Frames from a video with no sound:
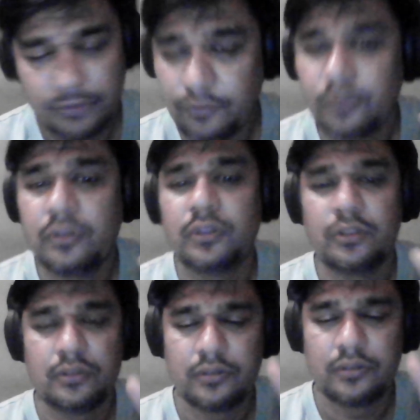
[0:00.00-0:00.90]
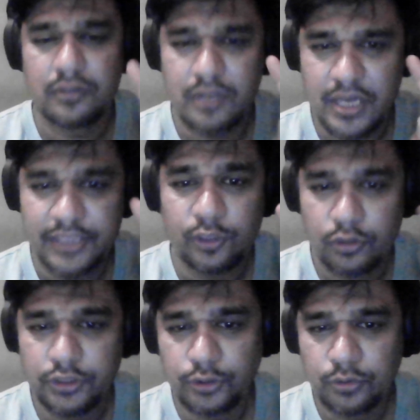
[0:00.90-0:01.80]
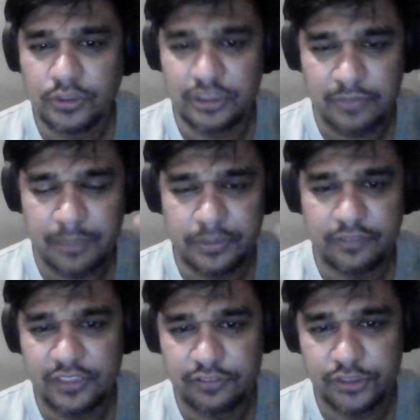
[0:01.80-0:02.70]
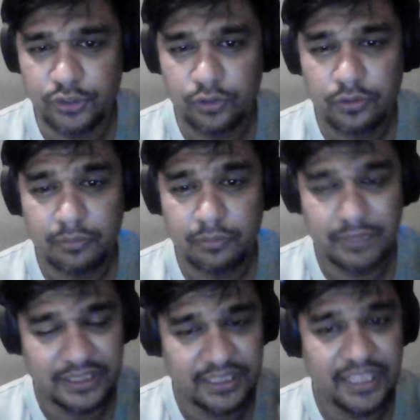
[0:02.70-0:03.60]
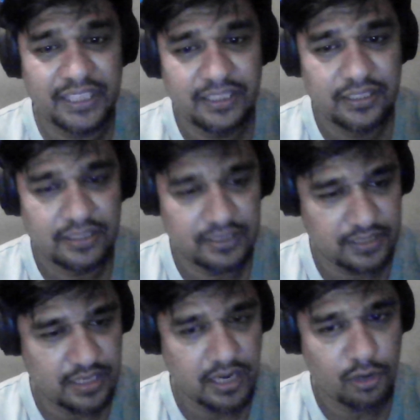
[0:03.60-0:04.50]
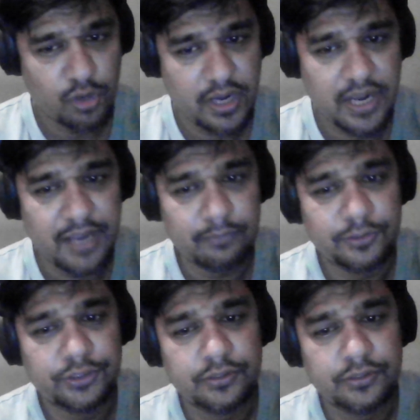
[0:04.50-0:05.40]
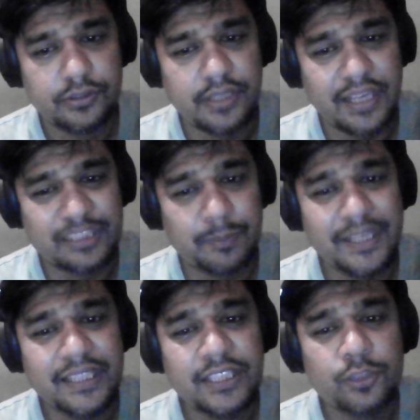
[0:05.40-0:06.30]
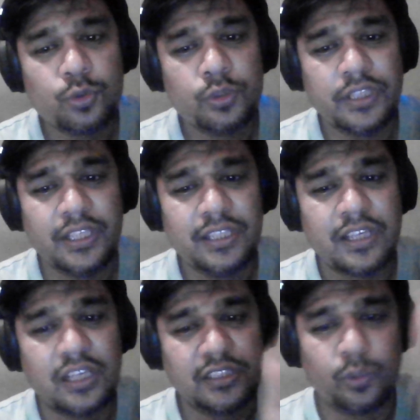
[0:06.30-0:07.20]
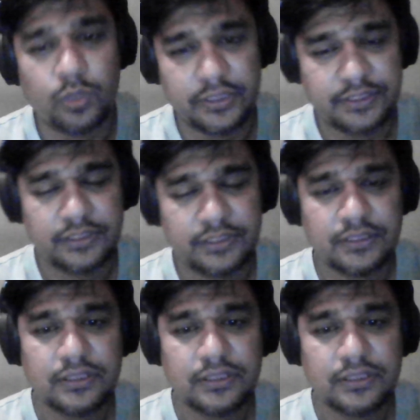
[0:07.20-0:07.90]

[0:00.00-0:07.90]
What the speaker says: Before I told you in my previous video, but again, now I am explaining you in other words.